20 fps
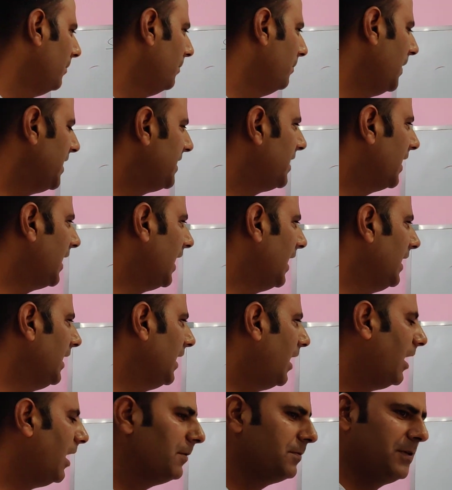Basically,
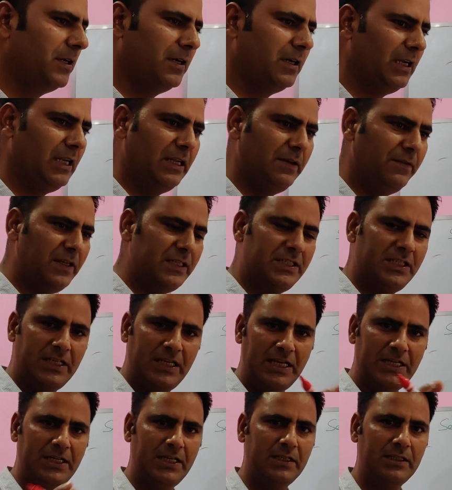after
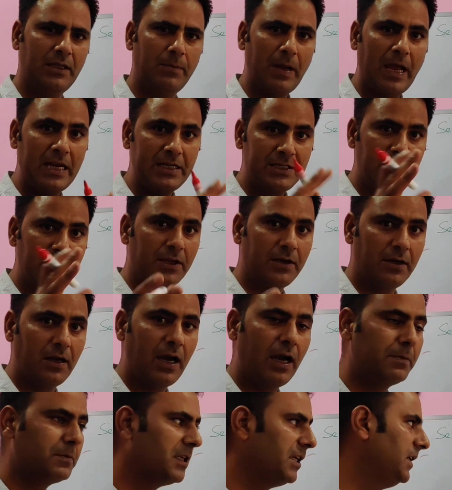investigating the matter,
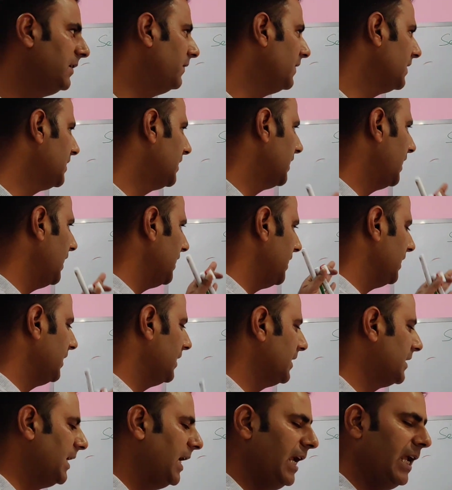after investigating
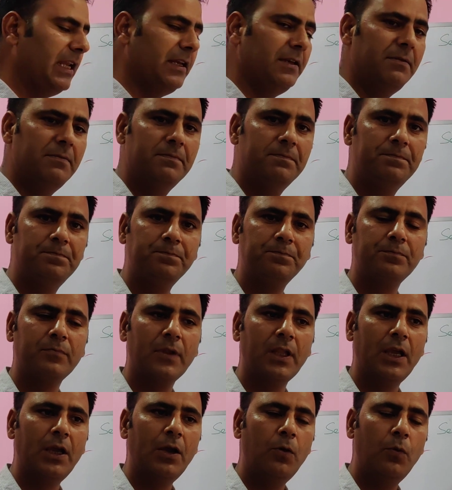this hen,
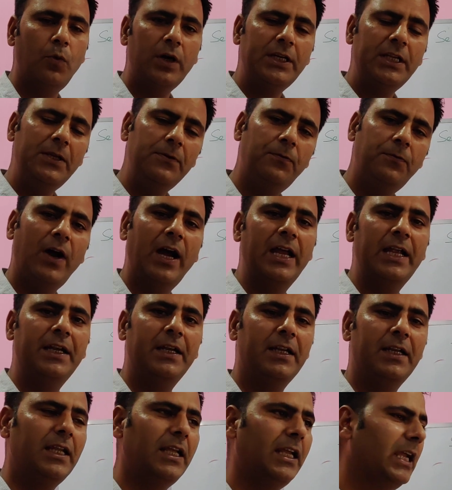what he
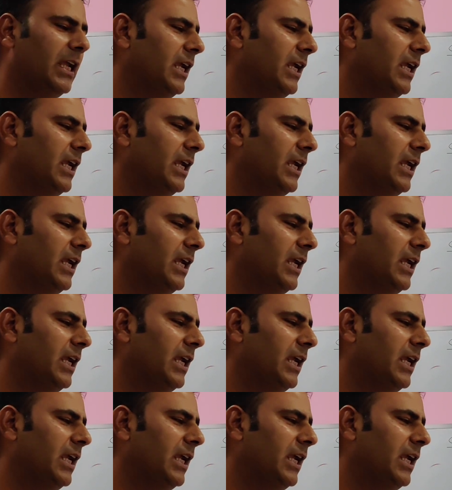find